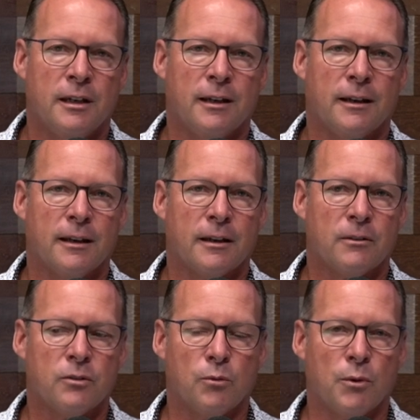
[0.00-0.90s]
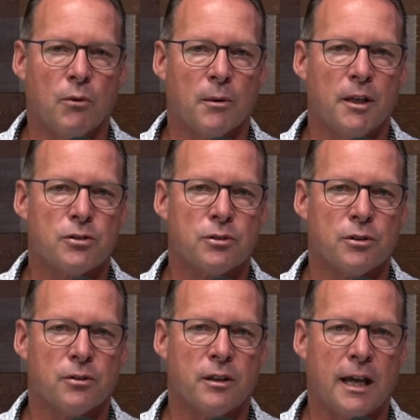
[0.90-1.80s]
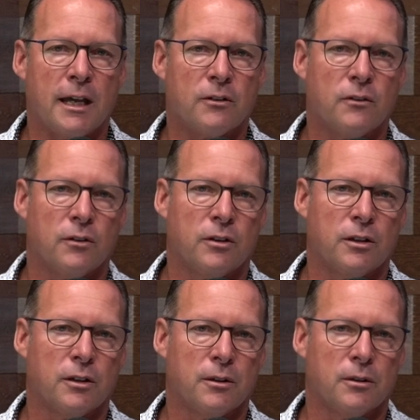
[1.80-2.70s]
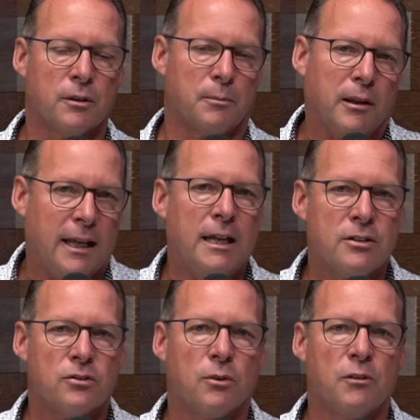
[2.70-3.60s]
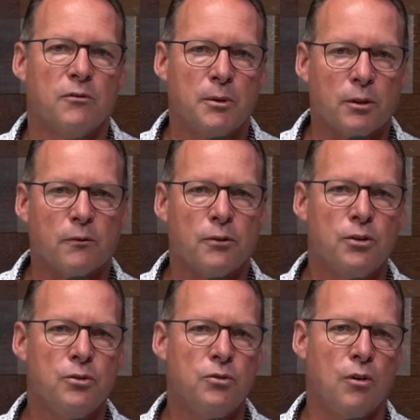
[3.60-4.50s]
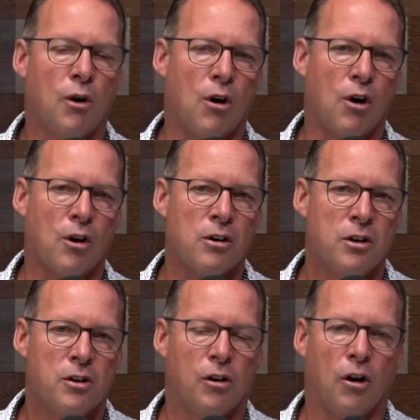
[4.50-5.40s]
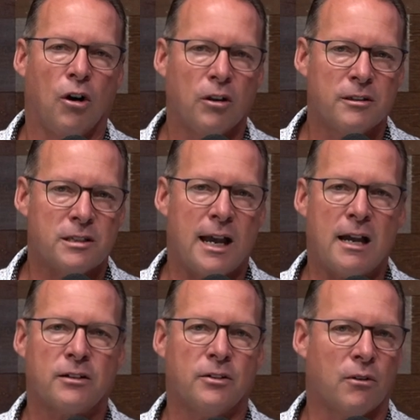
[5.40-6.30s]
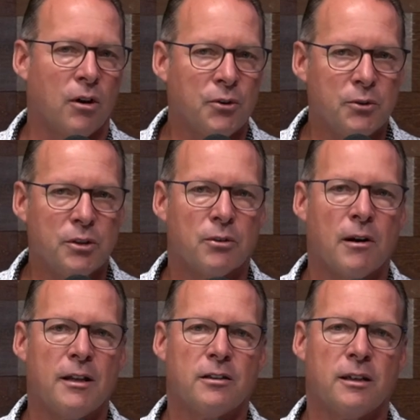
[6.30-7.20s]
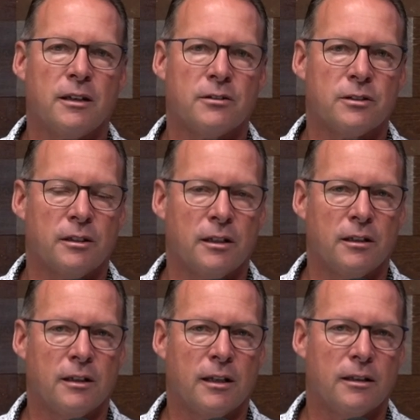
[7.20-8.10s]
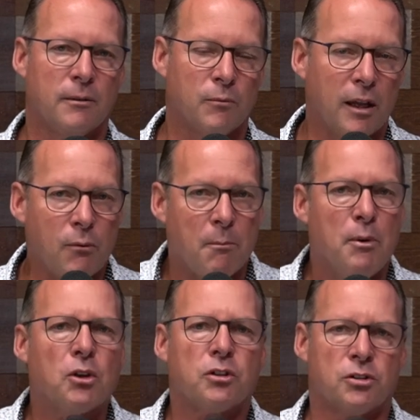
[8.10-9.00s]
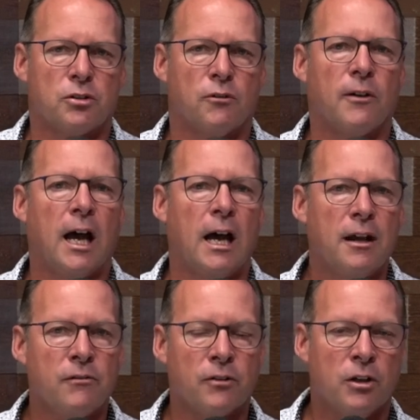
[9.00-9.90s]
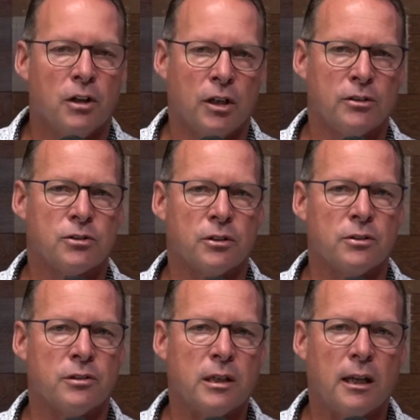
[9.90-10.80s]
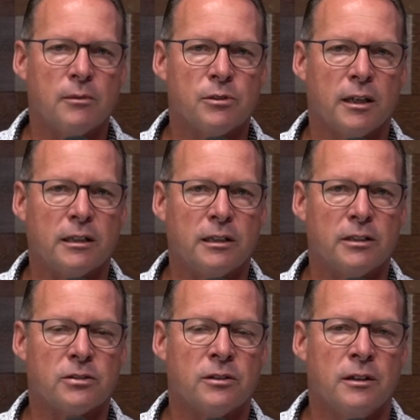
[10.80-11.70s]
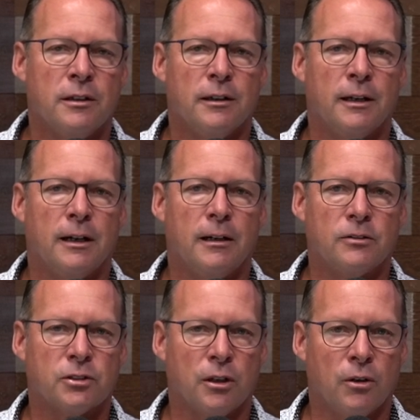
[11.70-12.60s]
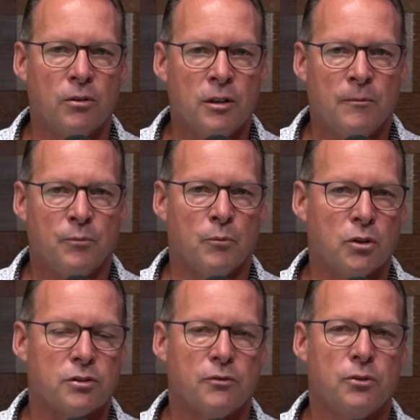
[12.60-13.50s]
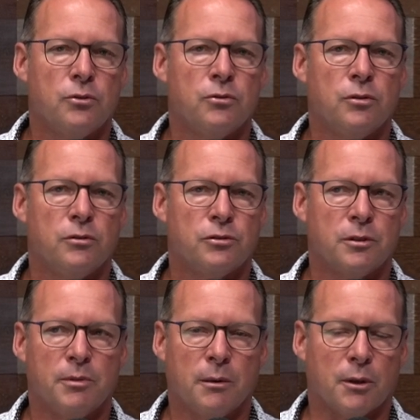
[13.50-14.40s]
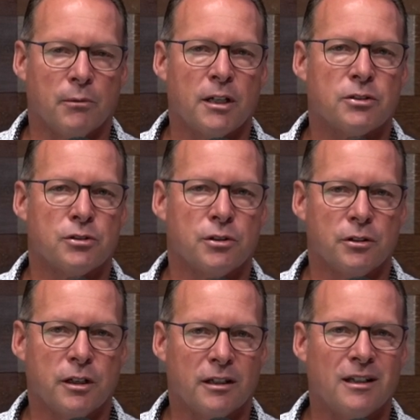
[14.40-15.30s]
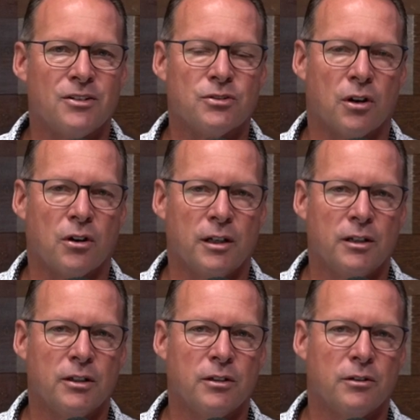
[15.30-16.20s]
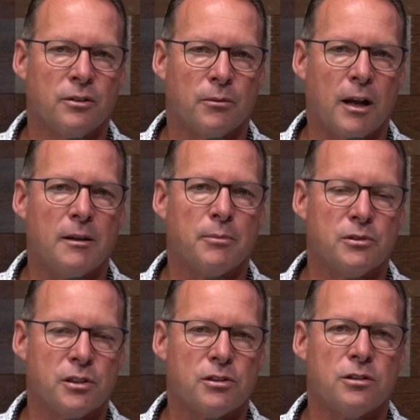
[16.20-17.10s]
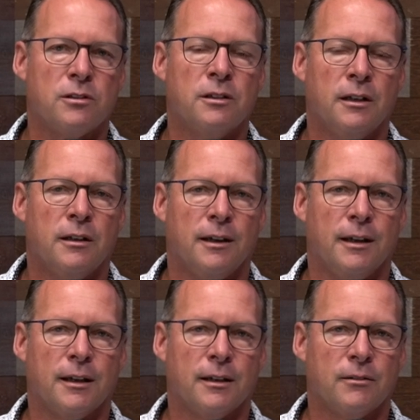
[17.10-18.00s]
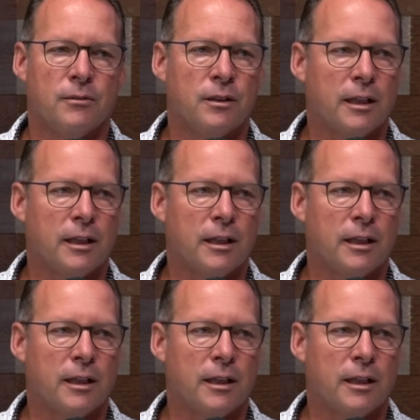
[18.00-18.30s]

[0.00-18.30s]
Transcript: and we want to make sure that the the plans that we've built for you are all intact and they're all doing the right things and that and that they were built to survive uncertain times like this. Uh, so most of you should be able to rest assured that things are in the right position and